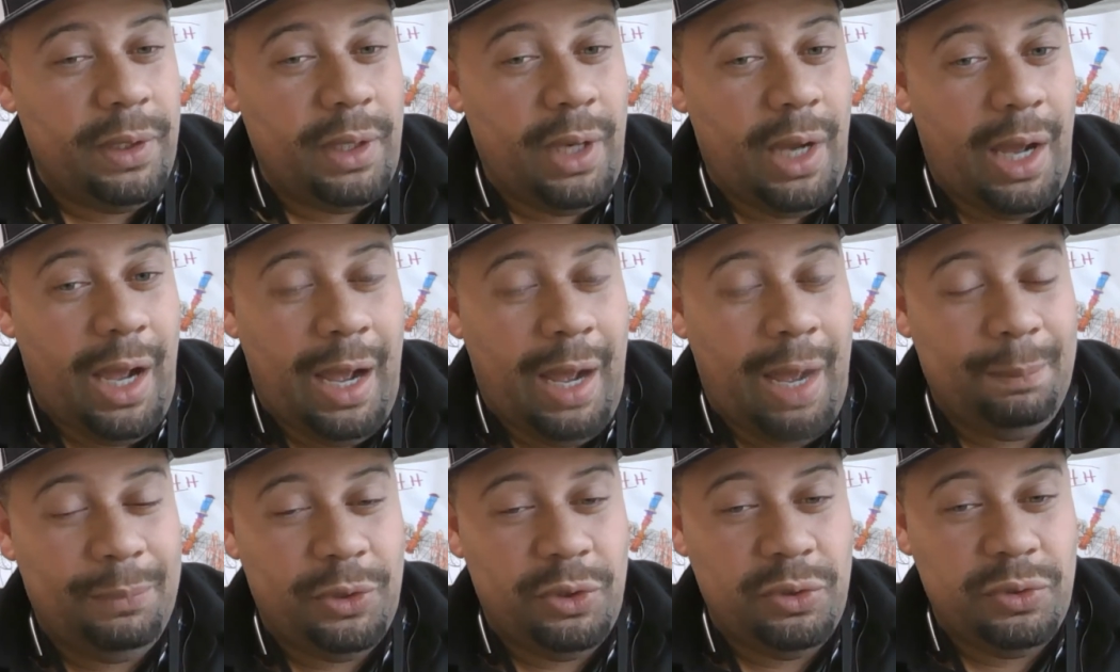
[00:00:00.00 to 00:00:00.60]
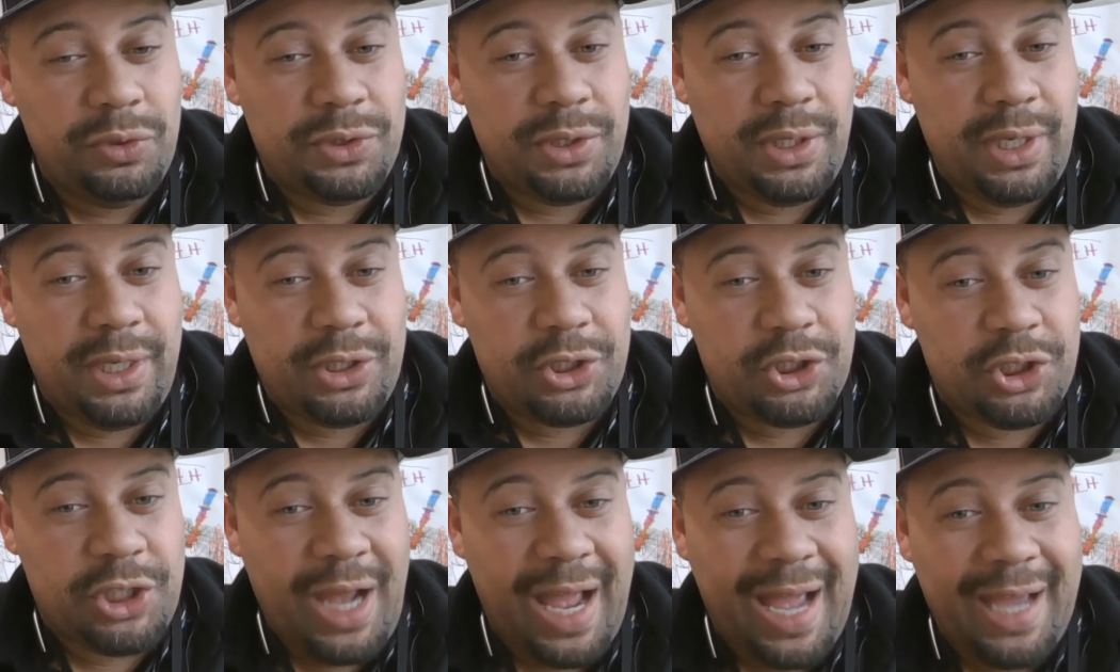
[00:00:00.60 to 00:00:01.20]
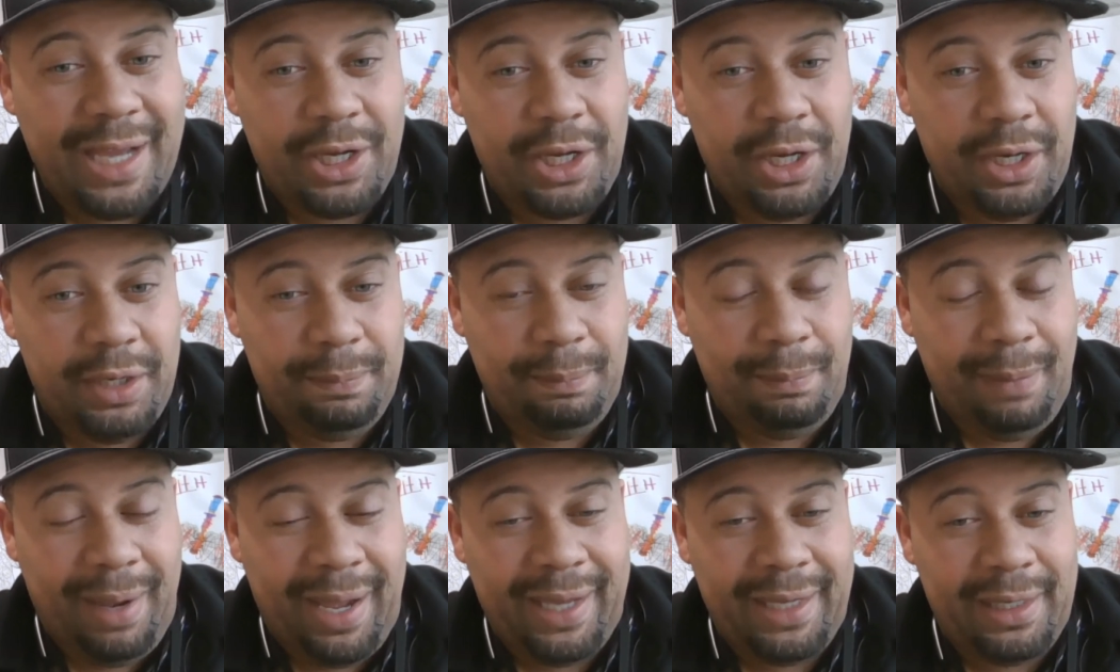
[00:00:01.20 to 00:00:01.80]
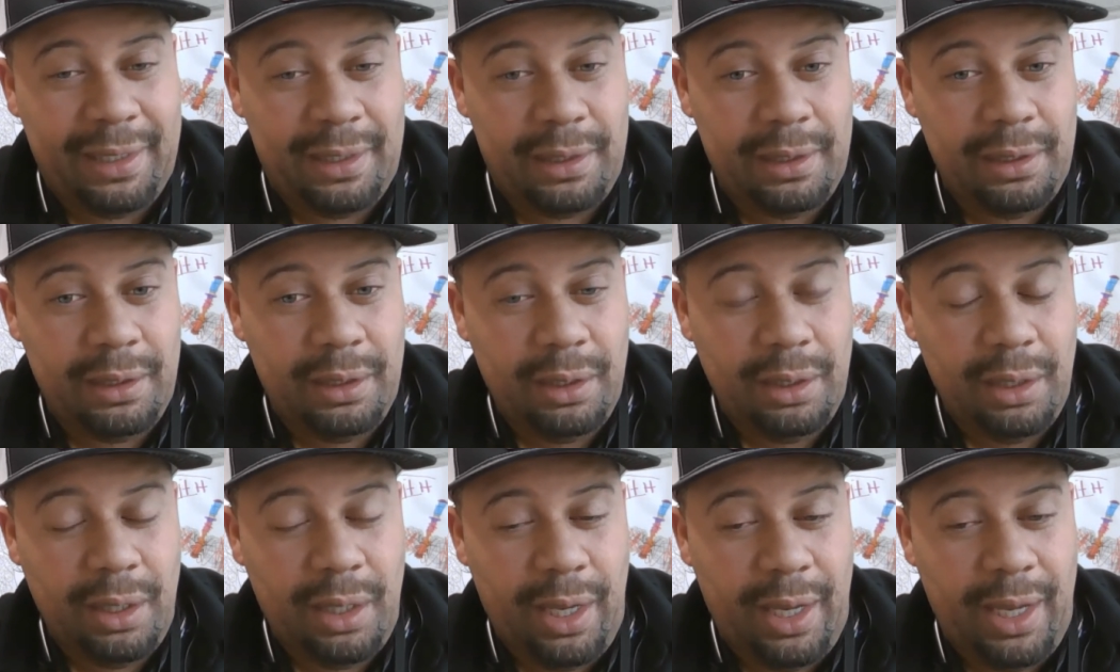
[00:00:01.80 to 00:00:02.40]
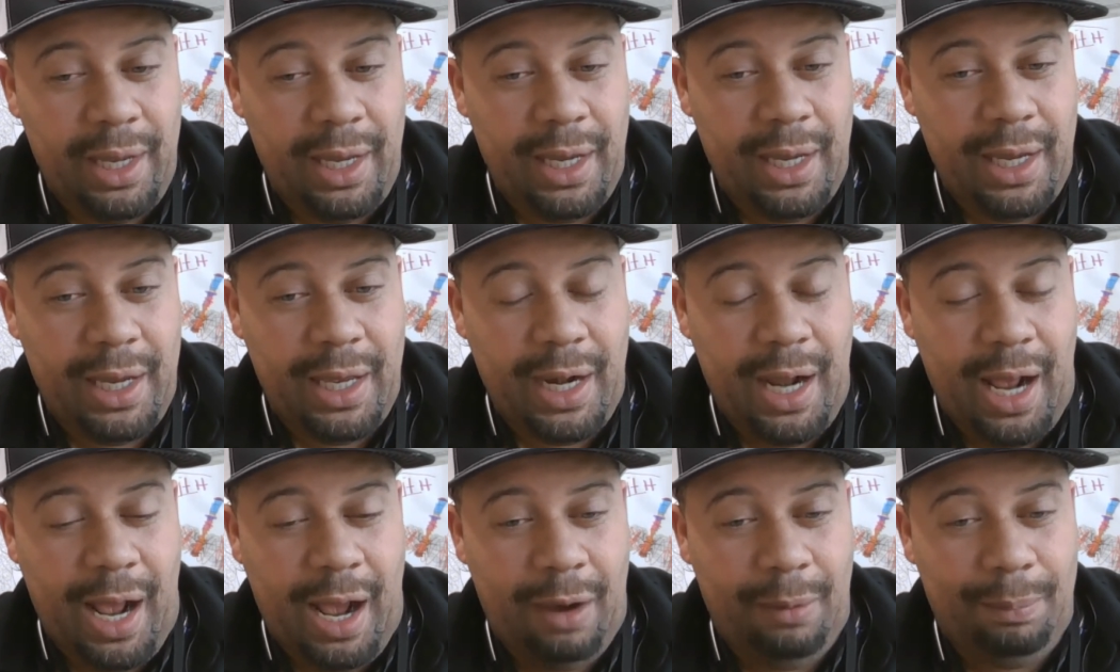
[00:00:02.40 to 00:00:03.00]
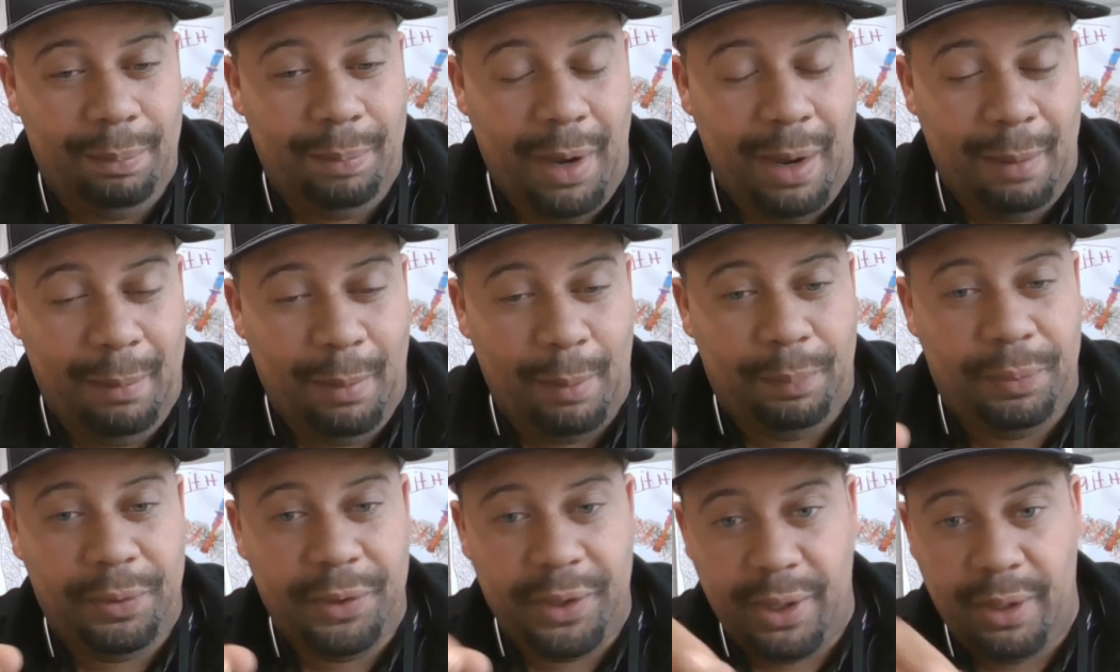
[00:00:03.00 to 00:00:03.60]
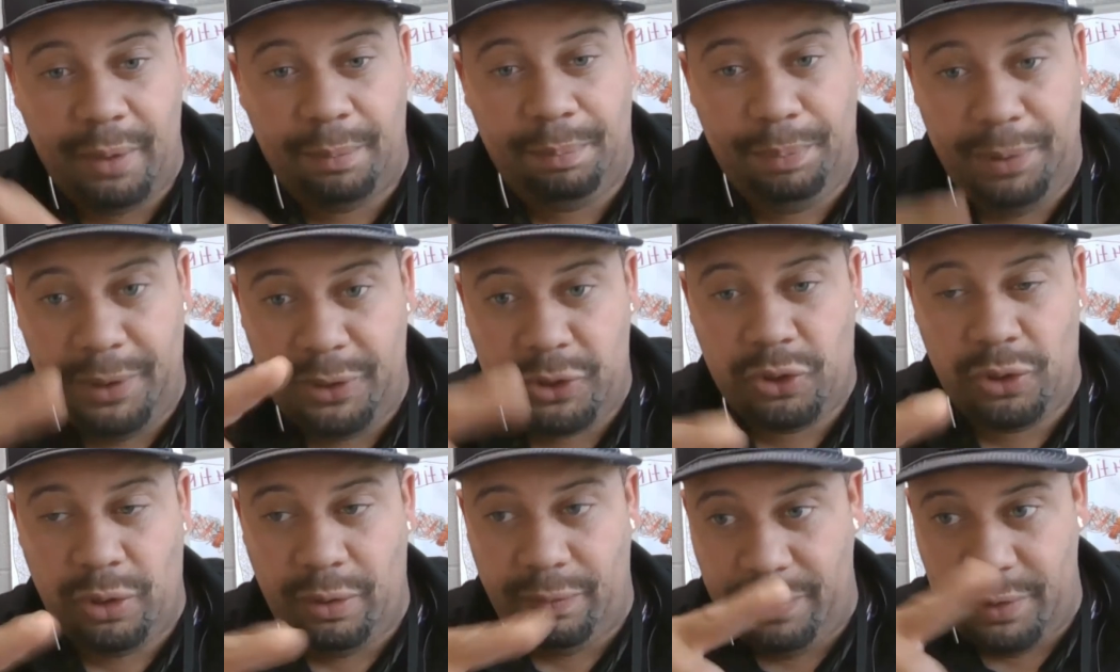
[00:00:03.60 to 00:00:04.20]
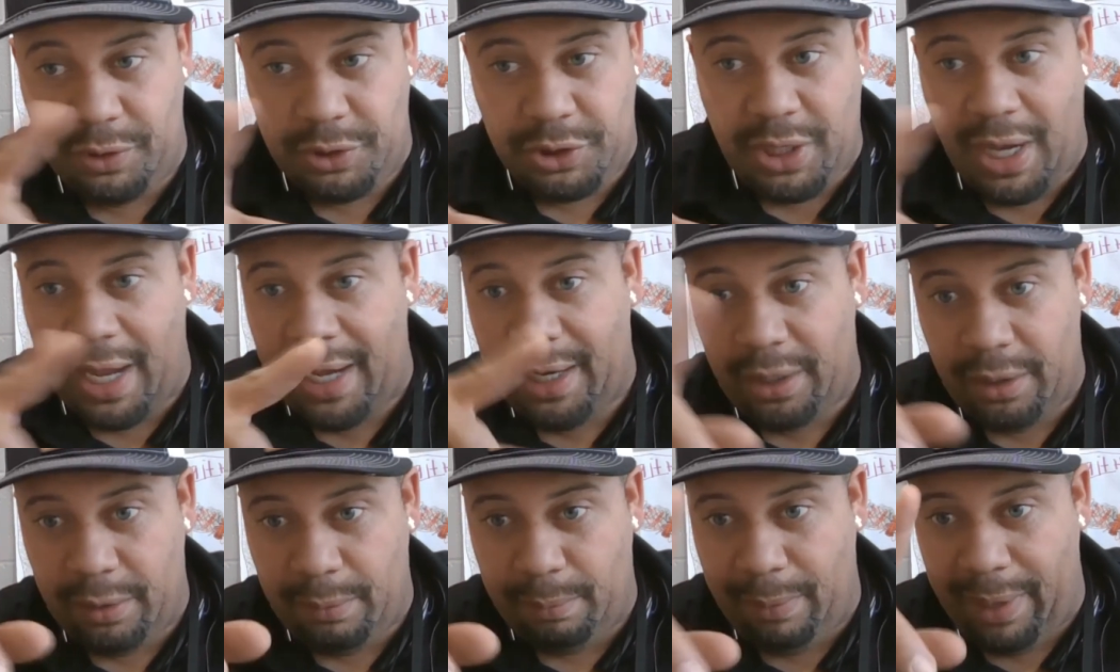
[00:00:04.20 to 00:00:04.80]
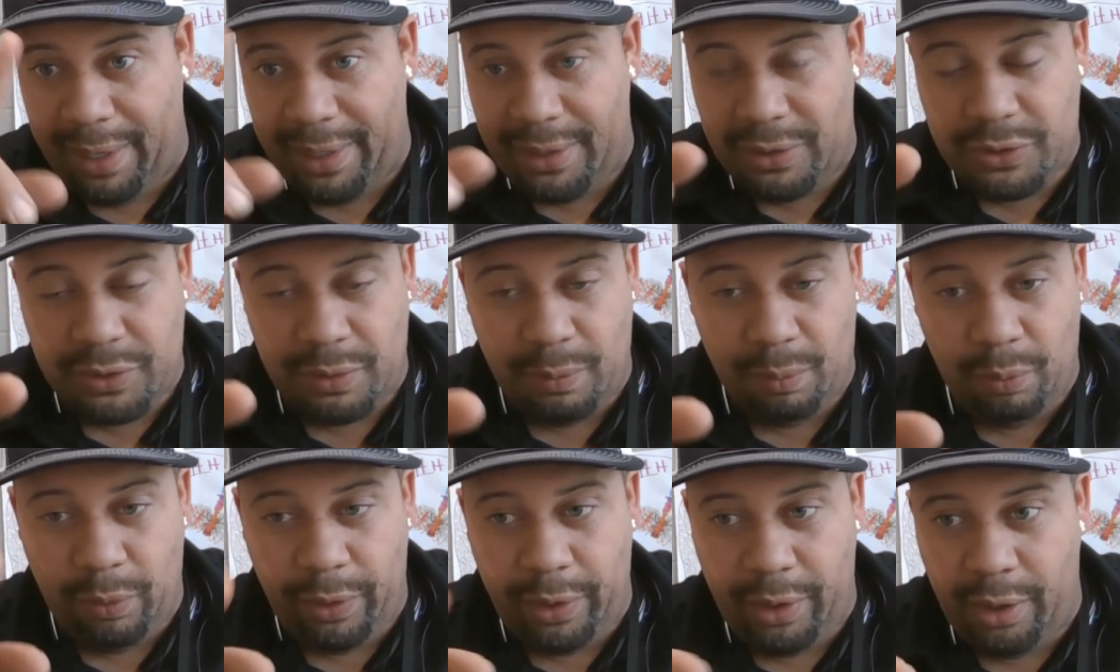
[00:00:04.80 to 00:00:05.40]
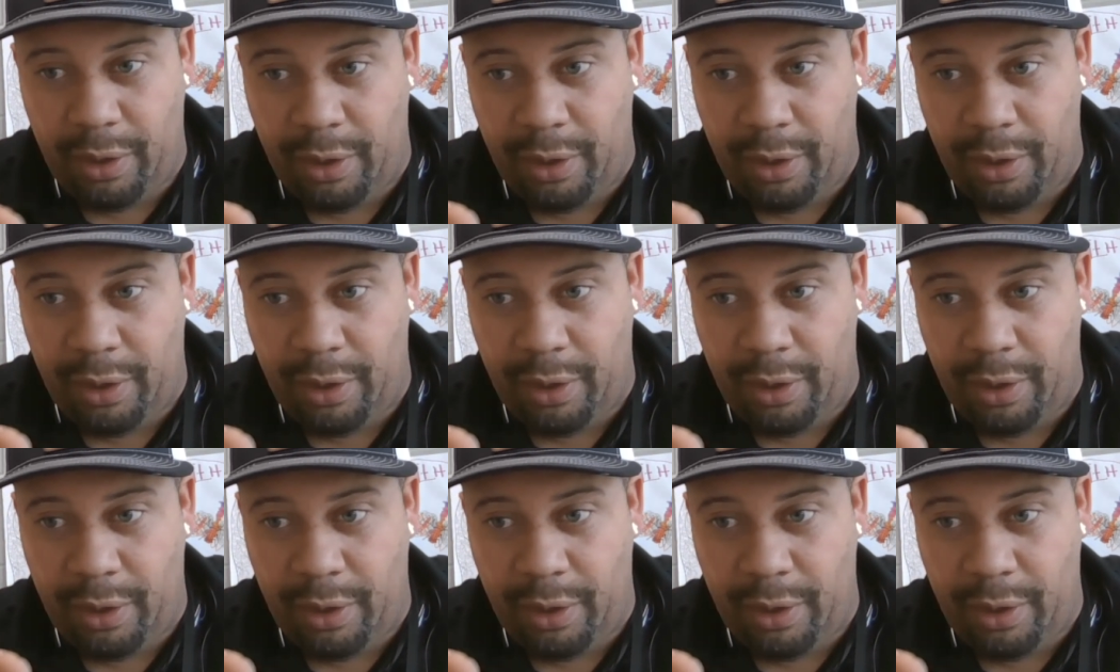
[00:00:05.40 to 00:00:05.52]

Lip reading: I'm using that shotgun mic, and I'm gonna put a picture of the shotgun mic somewhere